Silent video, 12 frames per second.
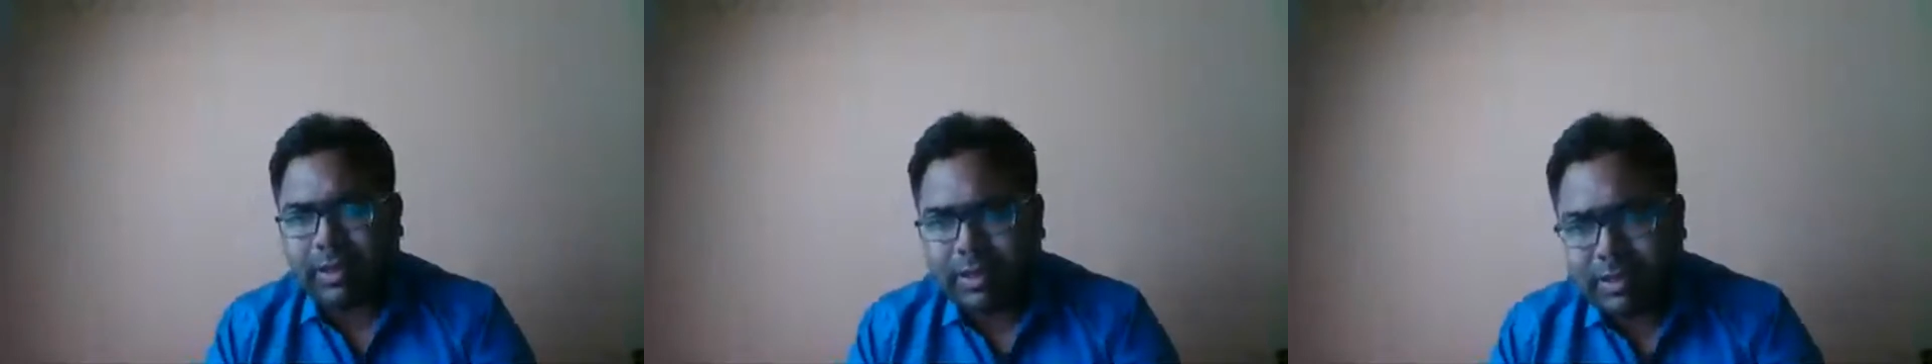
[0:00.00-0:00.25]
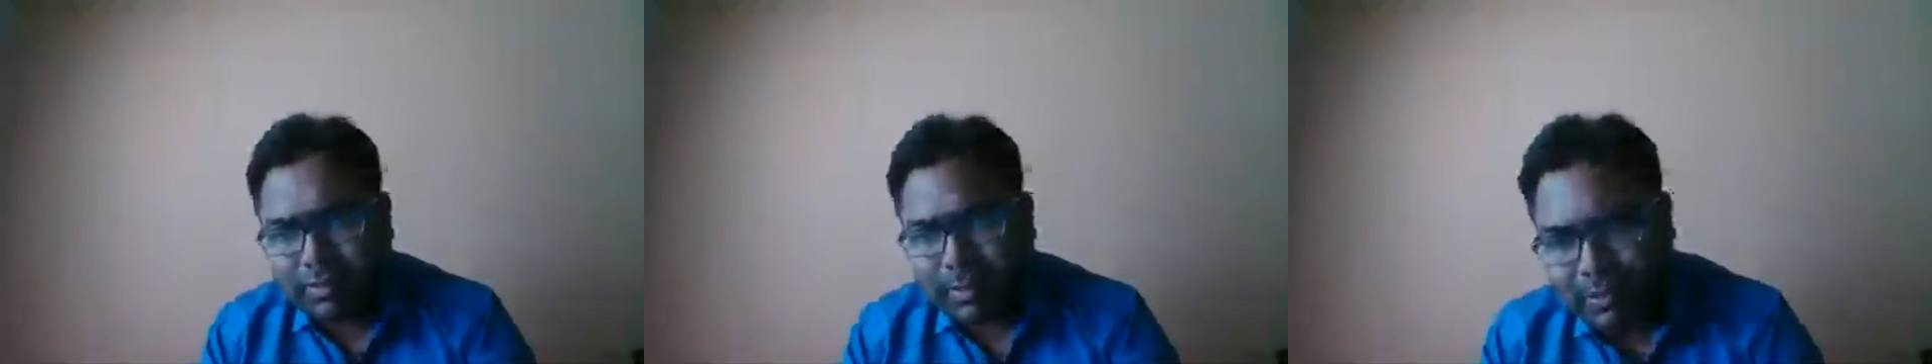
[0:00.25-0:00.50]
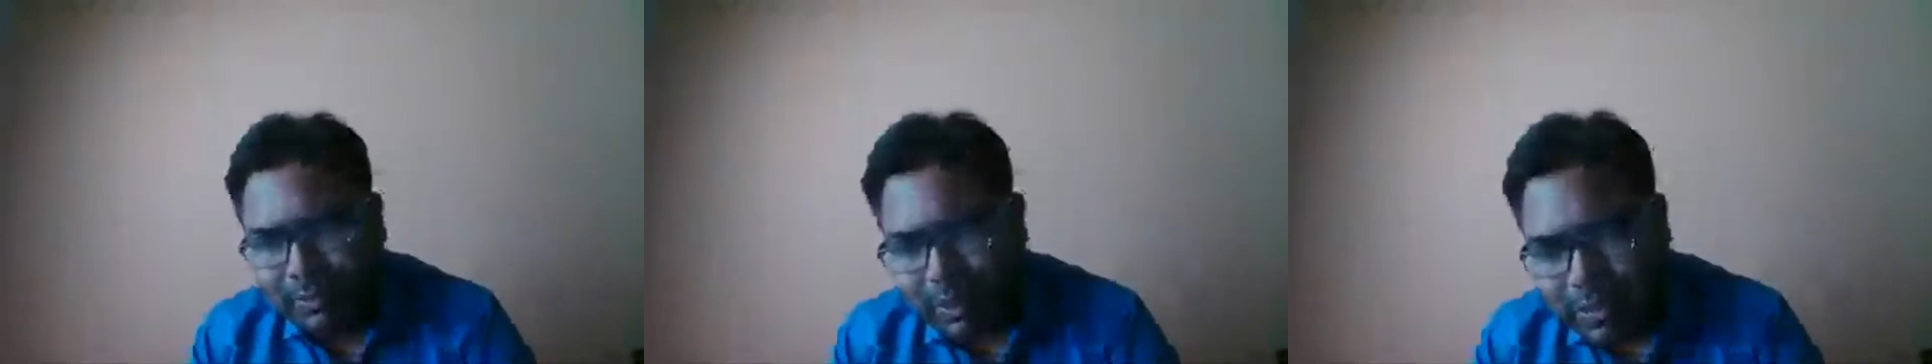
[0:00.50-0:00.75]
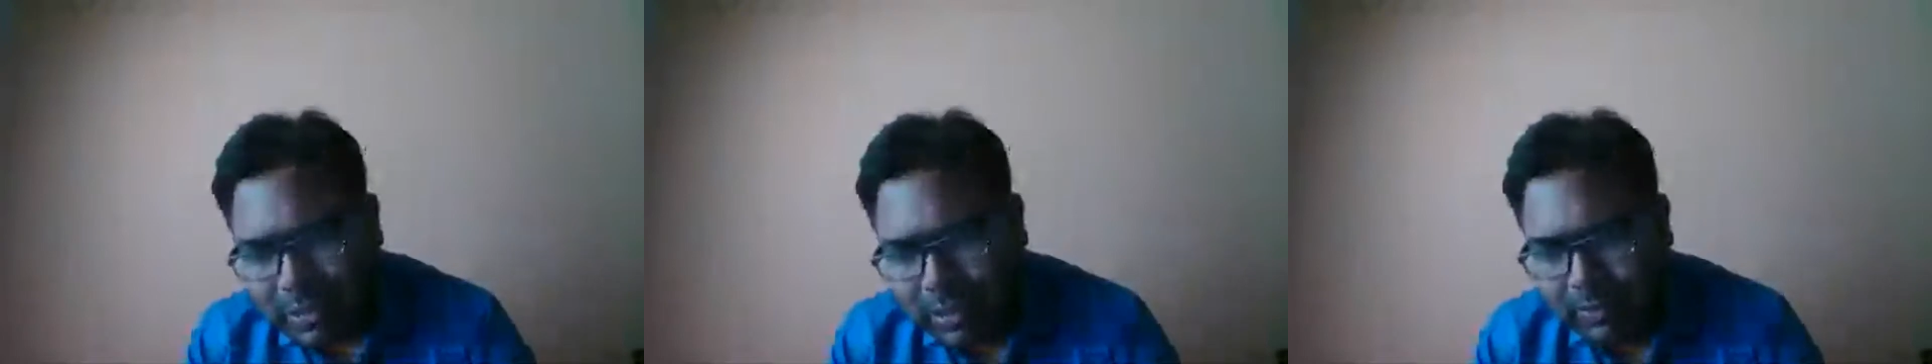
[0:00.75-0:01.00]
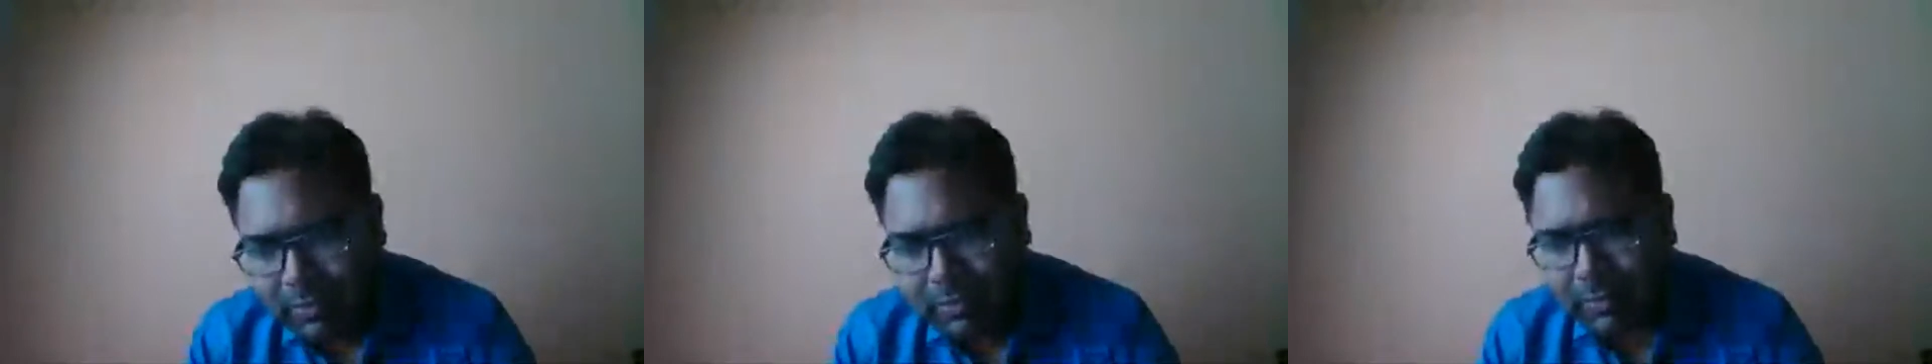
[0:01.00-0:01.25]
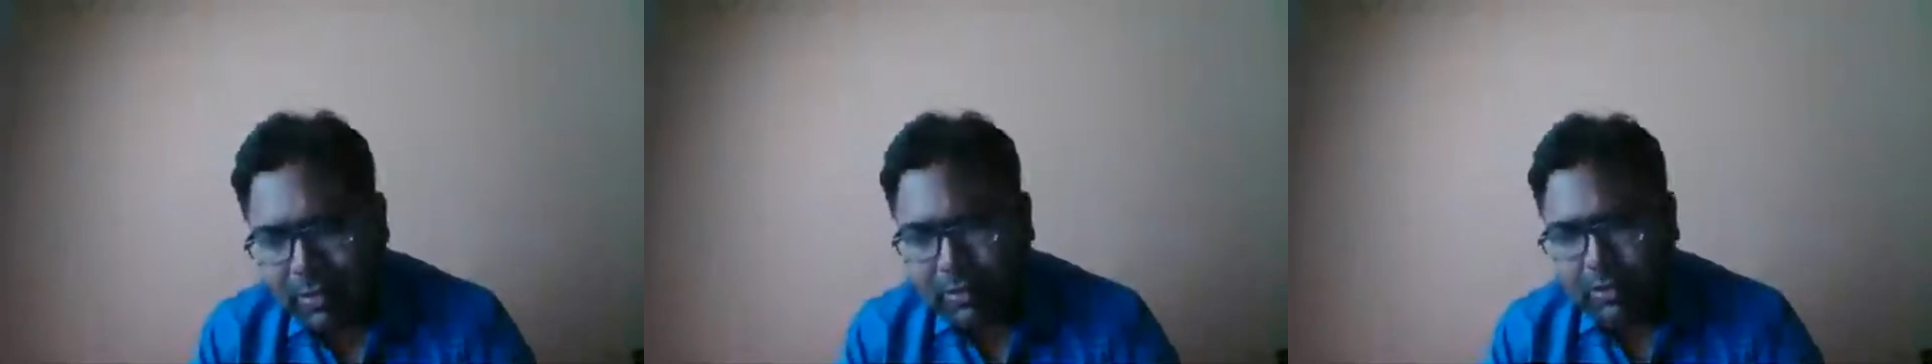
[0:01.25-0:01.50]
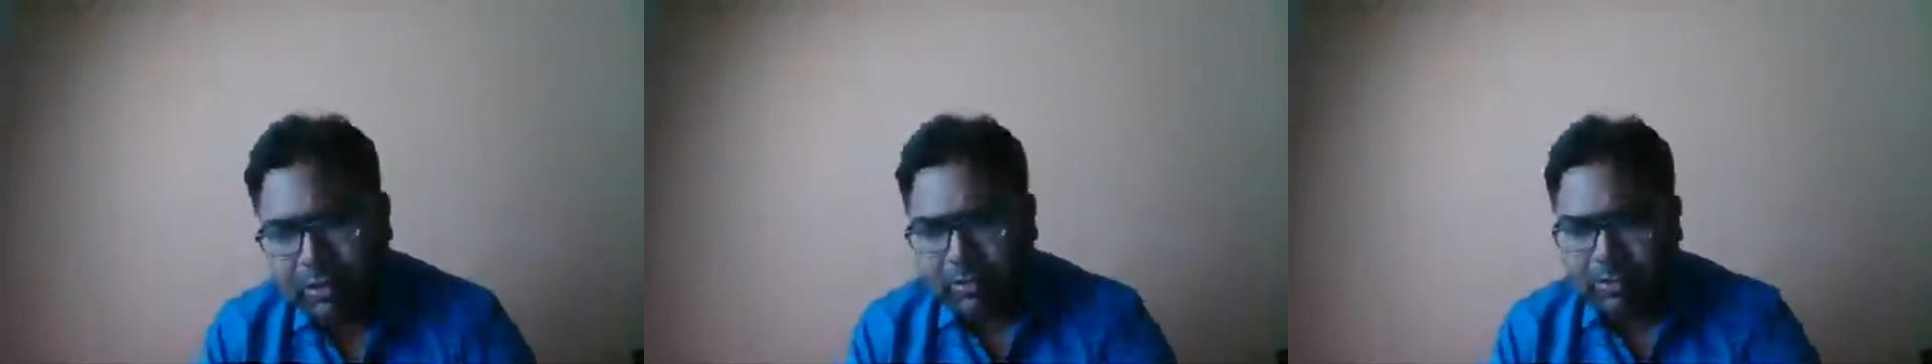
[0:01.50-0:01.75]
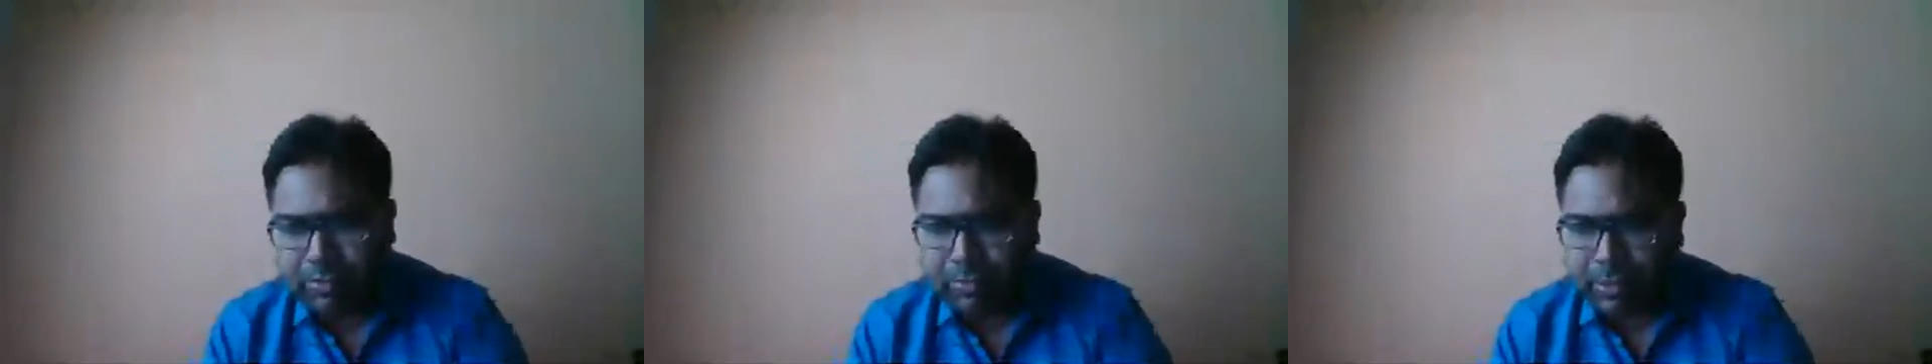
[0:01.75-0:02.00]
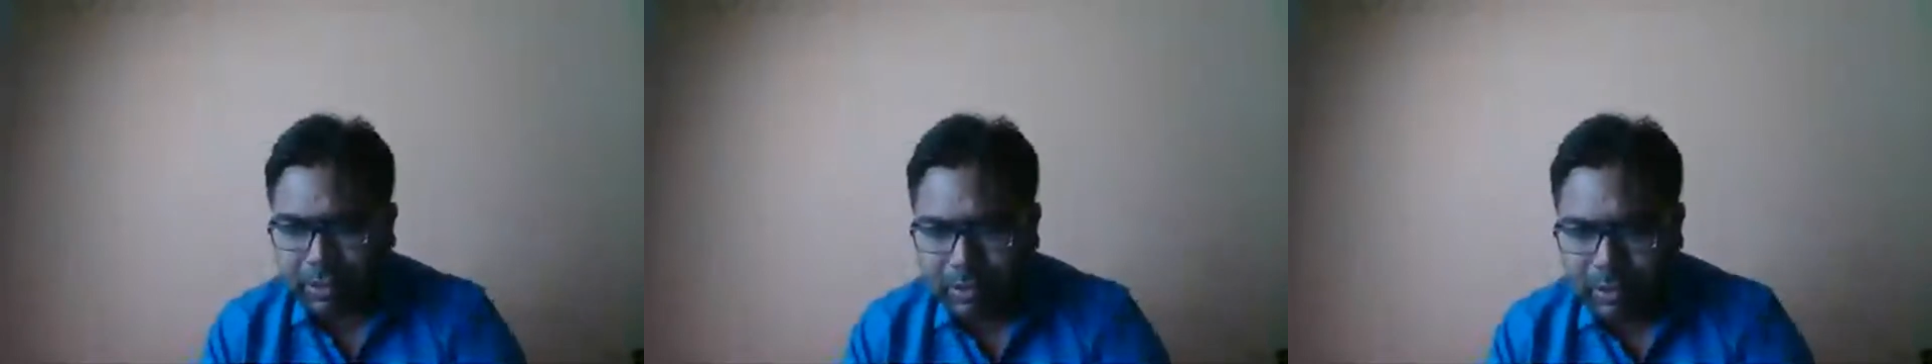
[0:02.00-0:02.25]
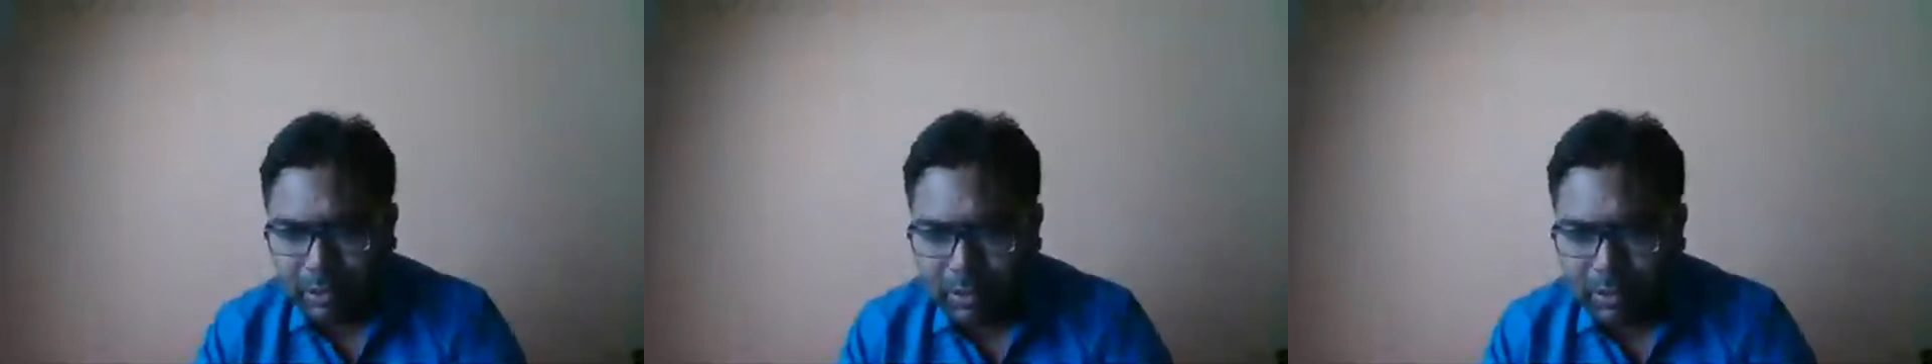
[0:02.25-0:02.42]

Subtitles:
display function for your P.